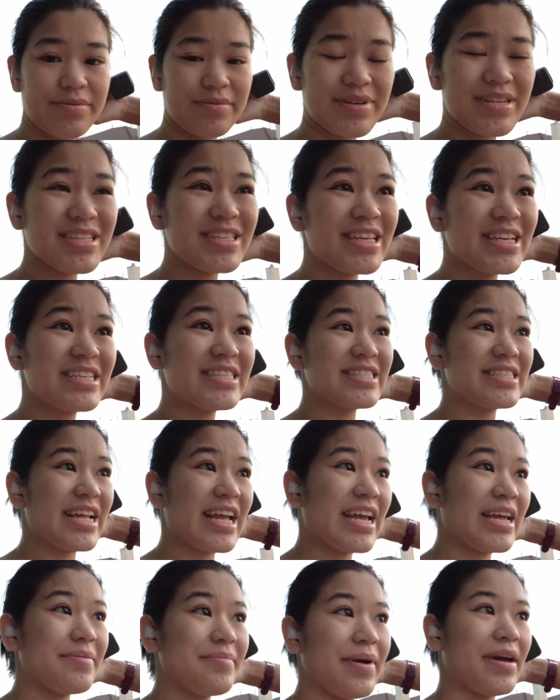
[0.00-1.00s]
I wanna like
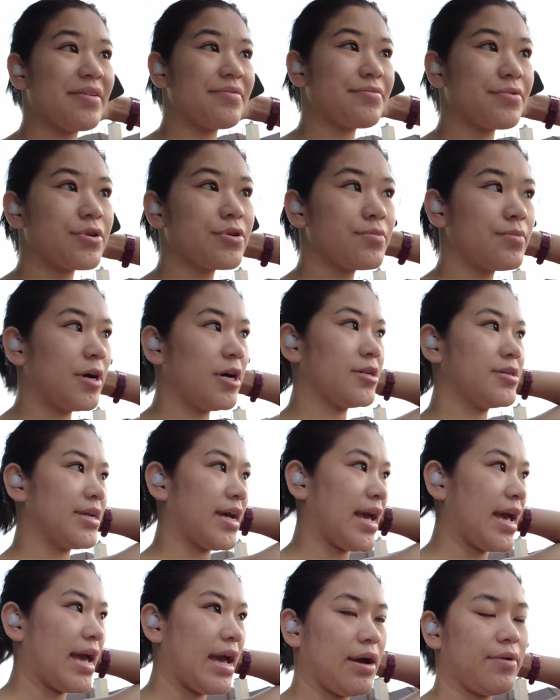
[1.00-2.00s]
stay in my room all
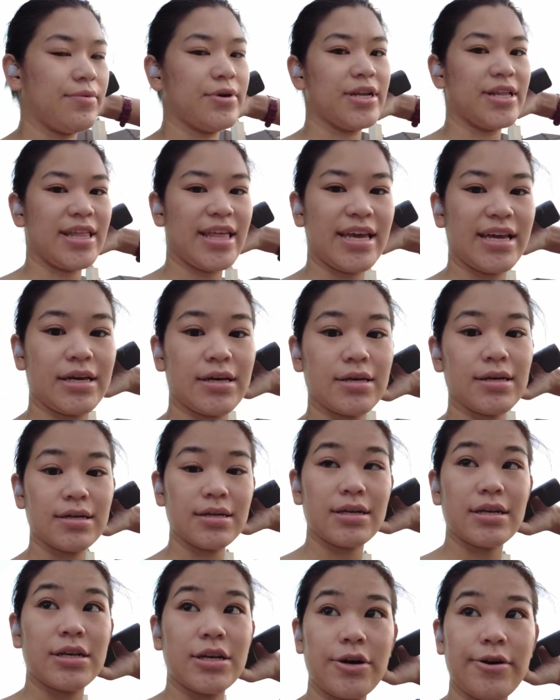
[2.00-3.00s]
day. I wanna like
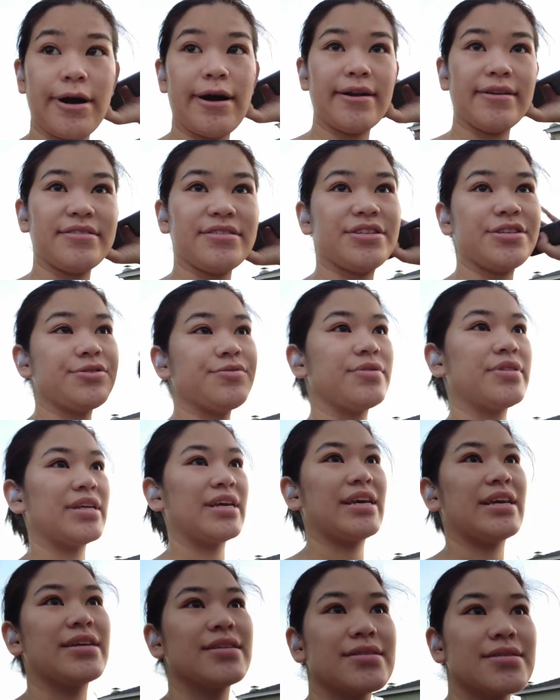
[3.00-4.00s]
go out and do
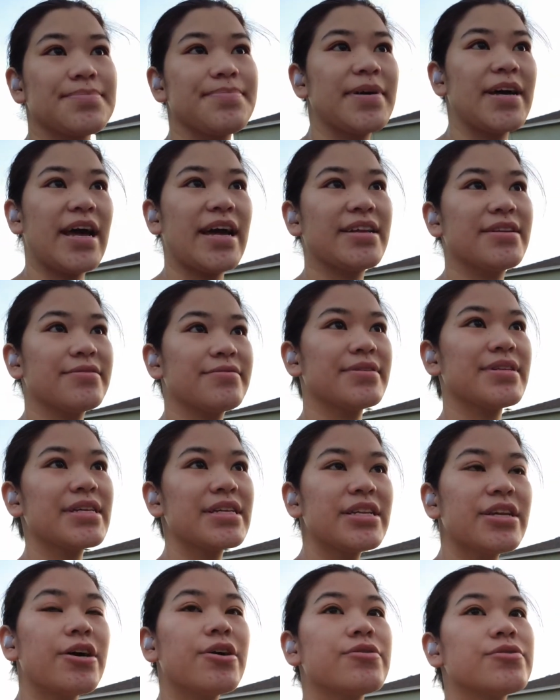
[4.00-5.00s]
things, but I don't
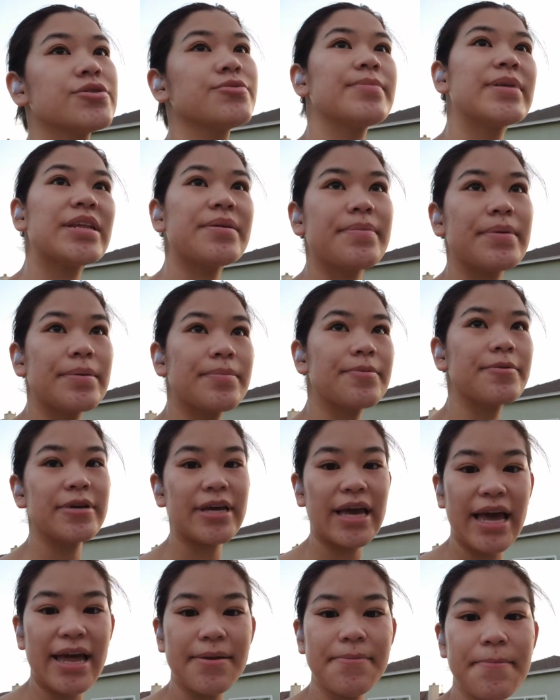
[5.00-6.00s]
really know too many people
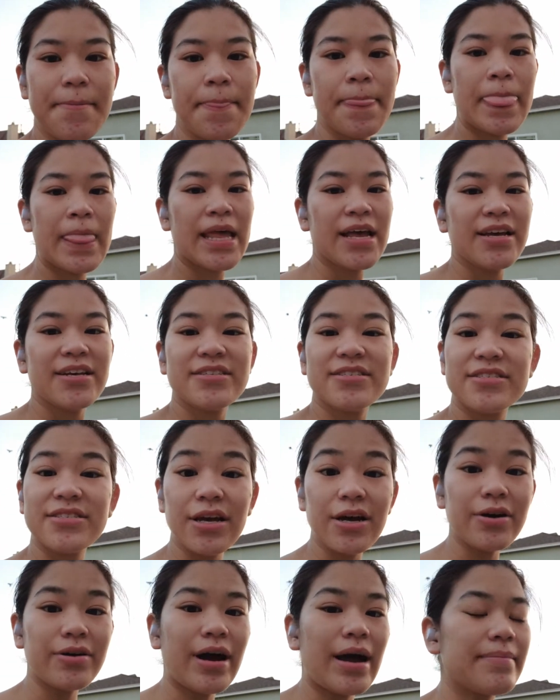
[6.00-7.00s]
yet.
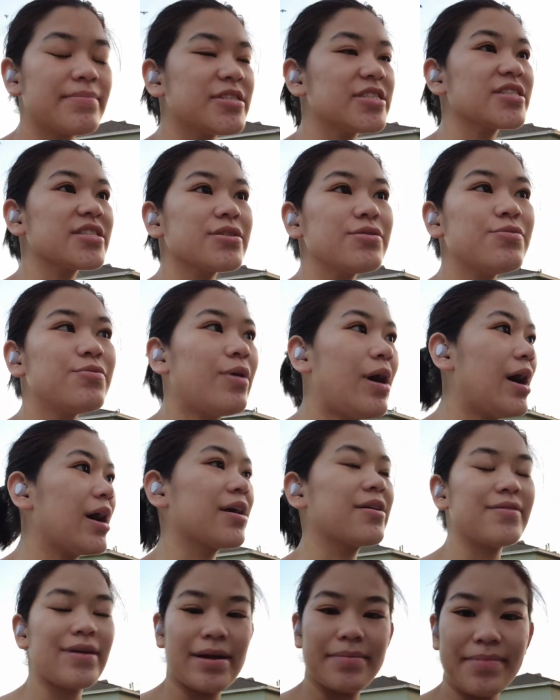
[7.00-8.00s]
So I'm just gonna walk
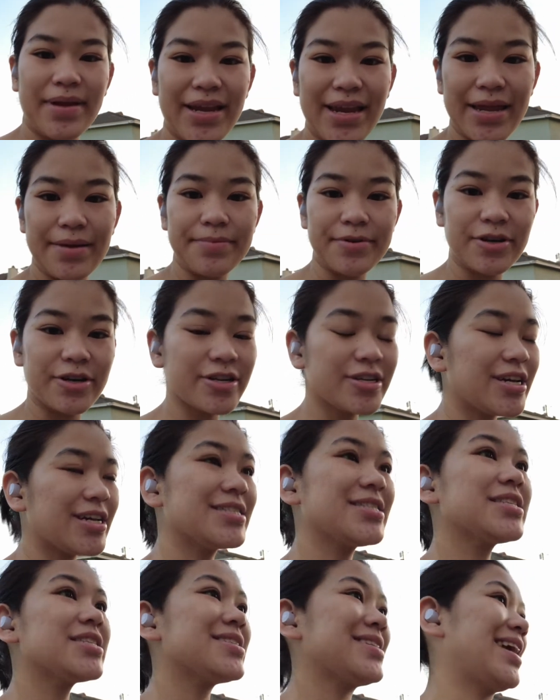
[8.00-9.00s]
around my neighborhood
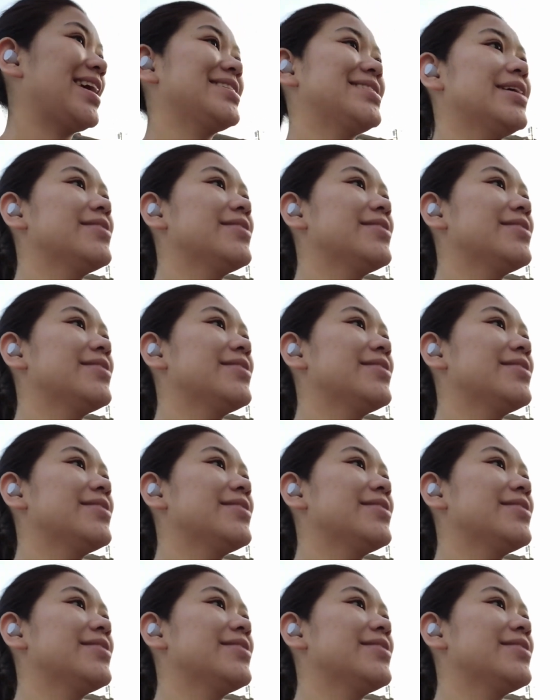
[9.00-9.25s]
because it's nice